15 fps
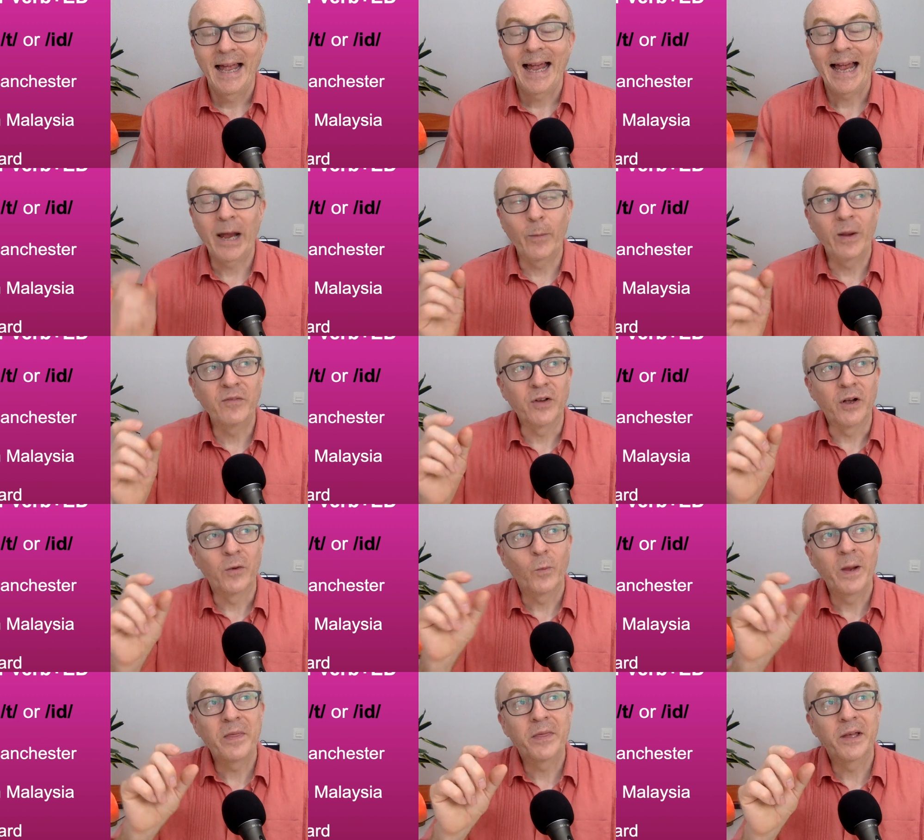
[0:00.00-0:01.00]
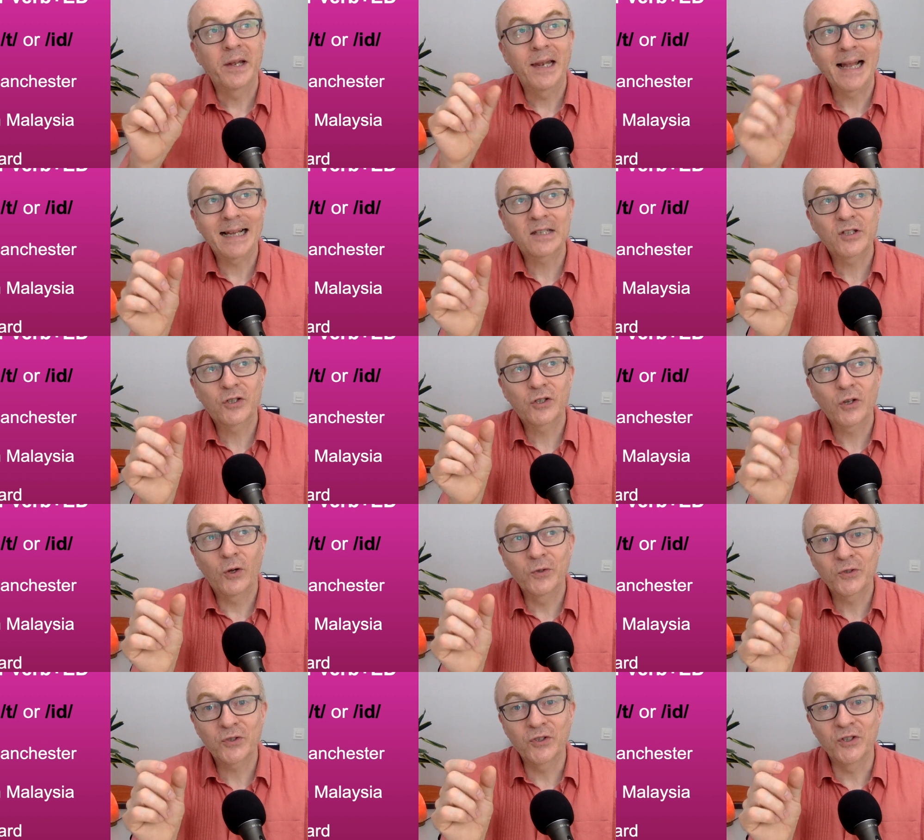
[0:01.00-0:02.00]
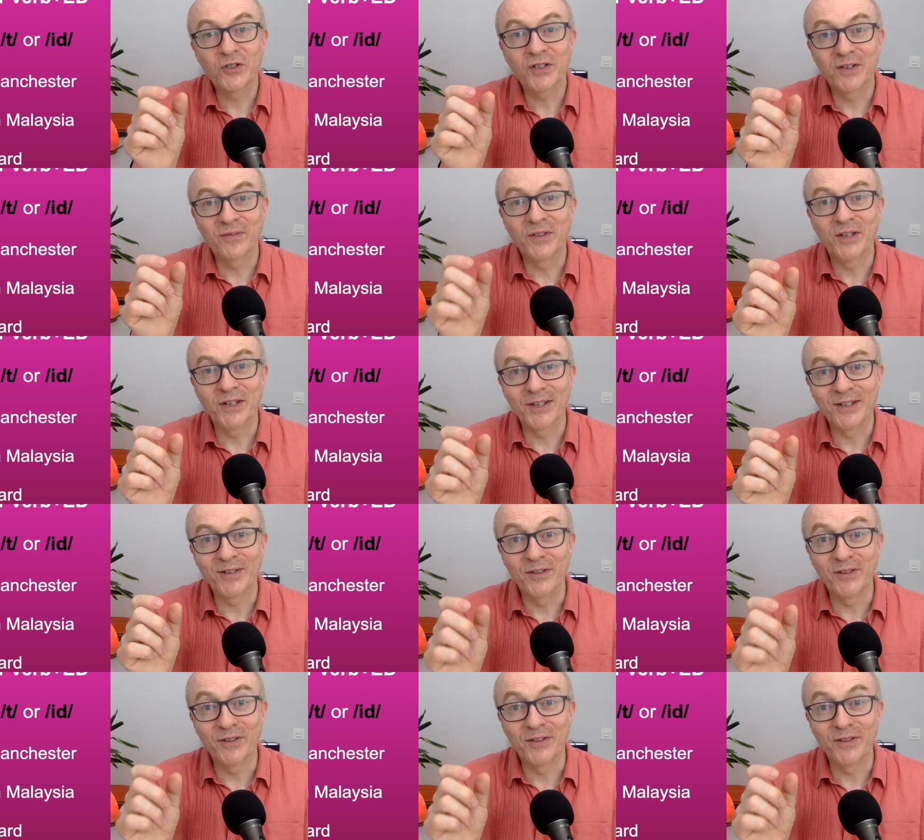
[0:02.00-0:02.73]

However, when the last consonant of the,